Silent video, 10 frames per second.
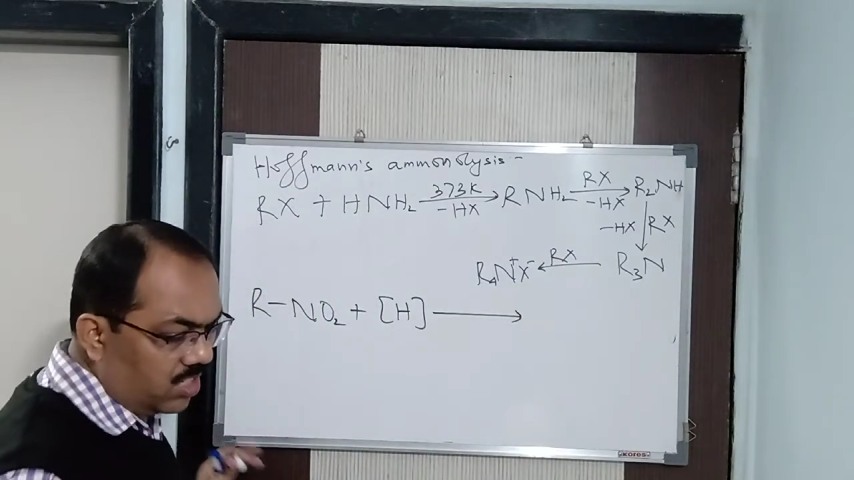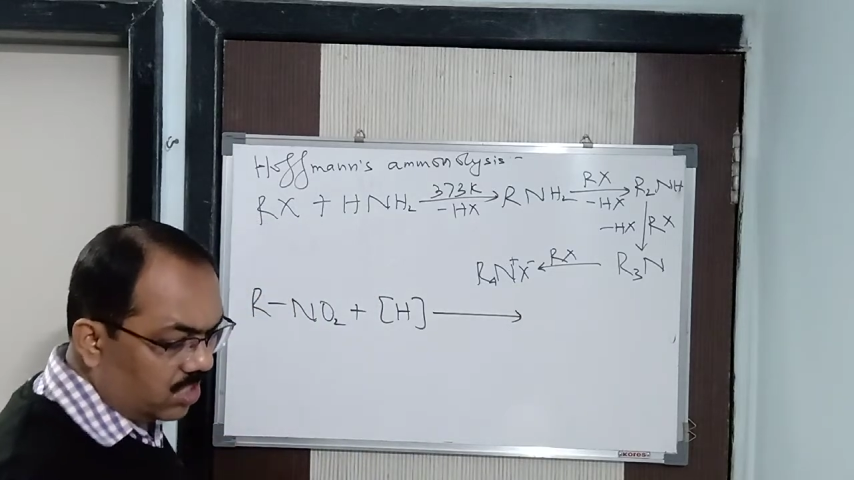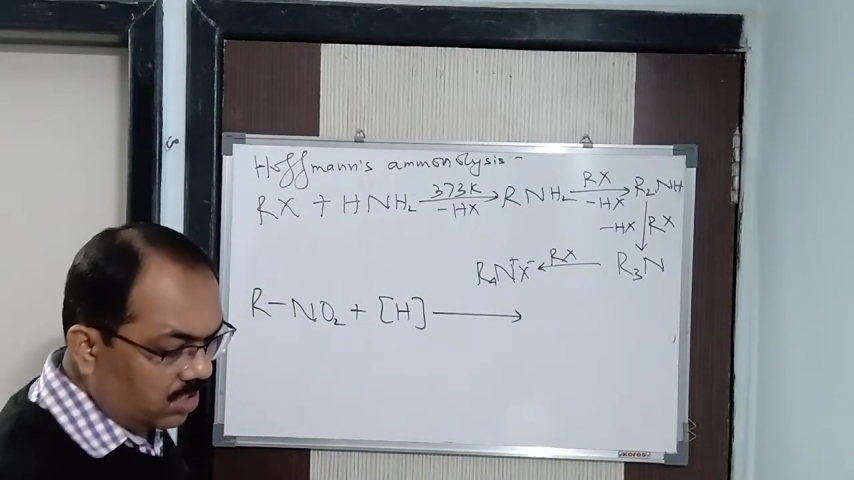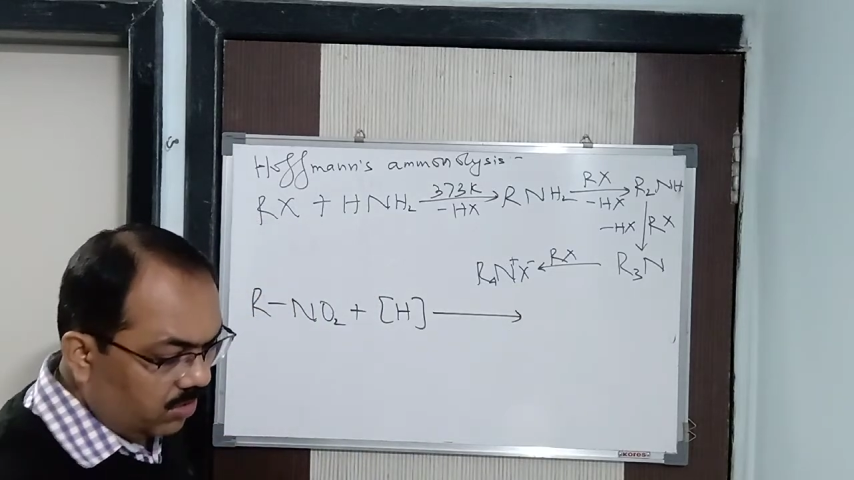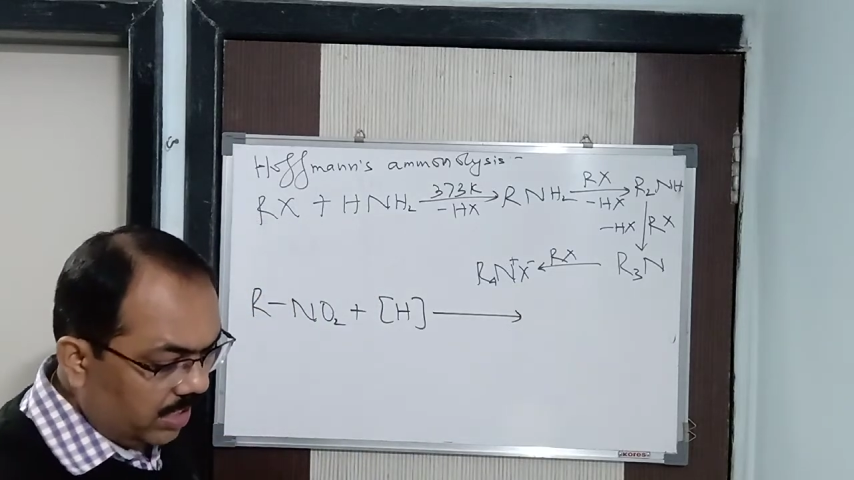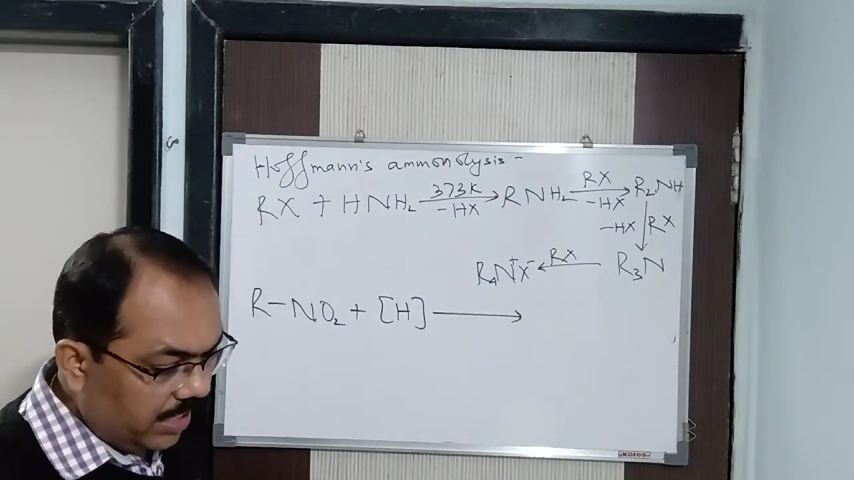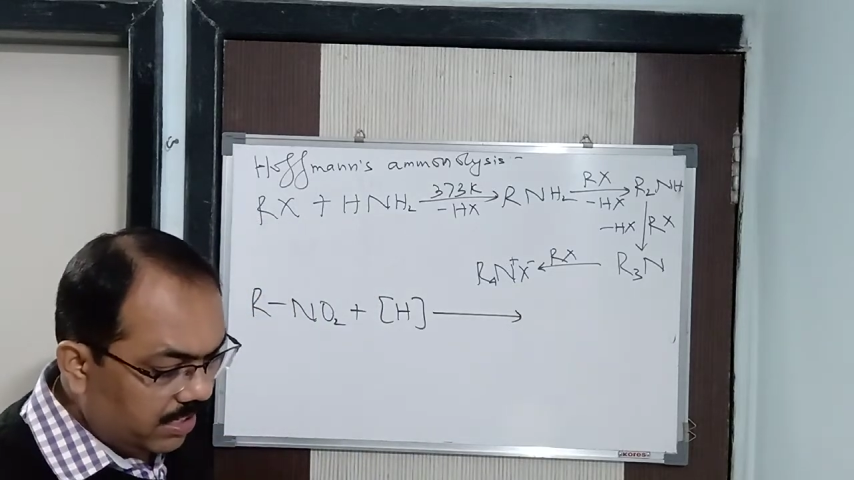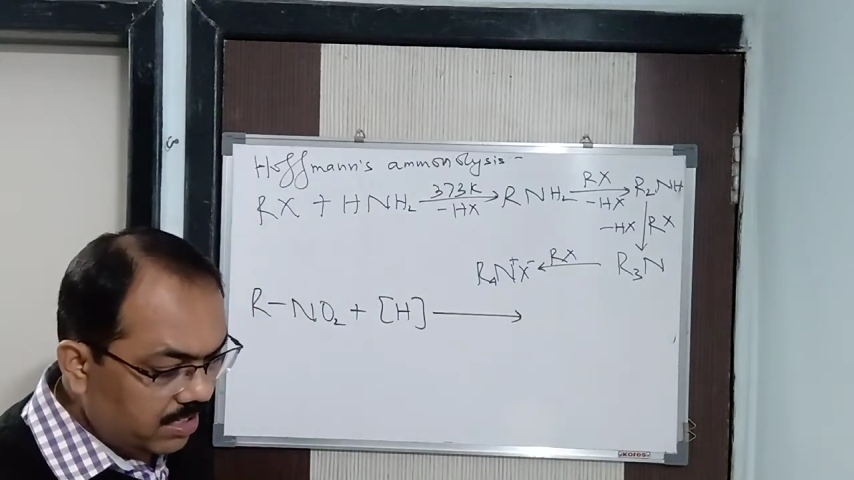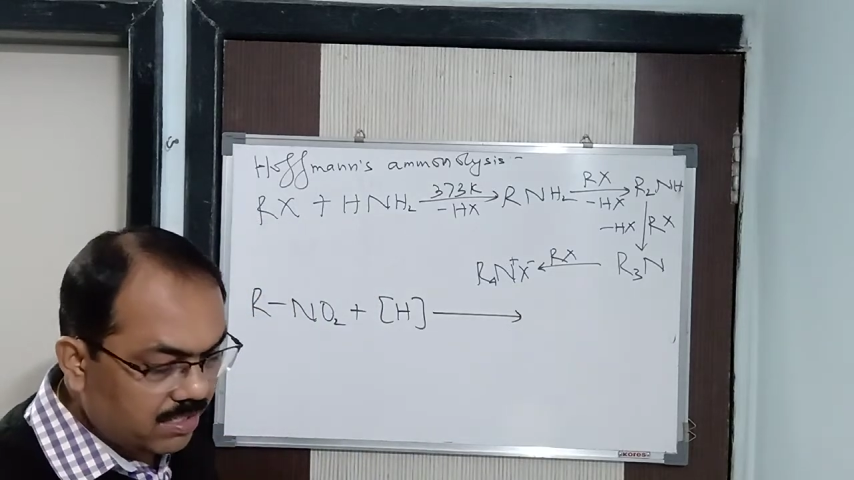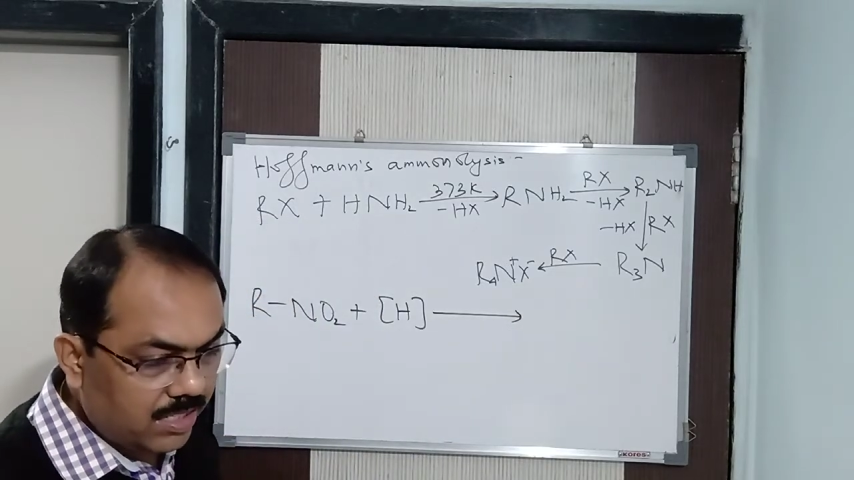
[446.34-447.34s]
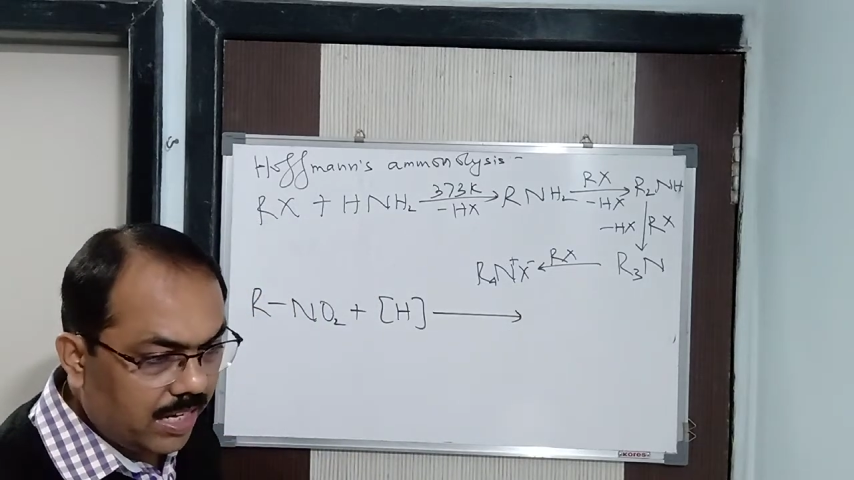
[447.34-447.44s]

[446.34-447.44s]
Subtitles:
agent. You can get nascent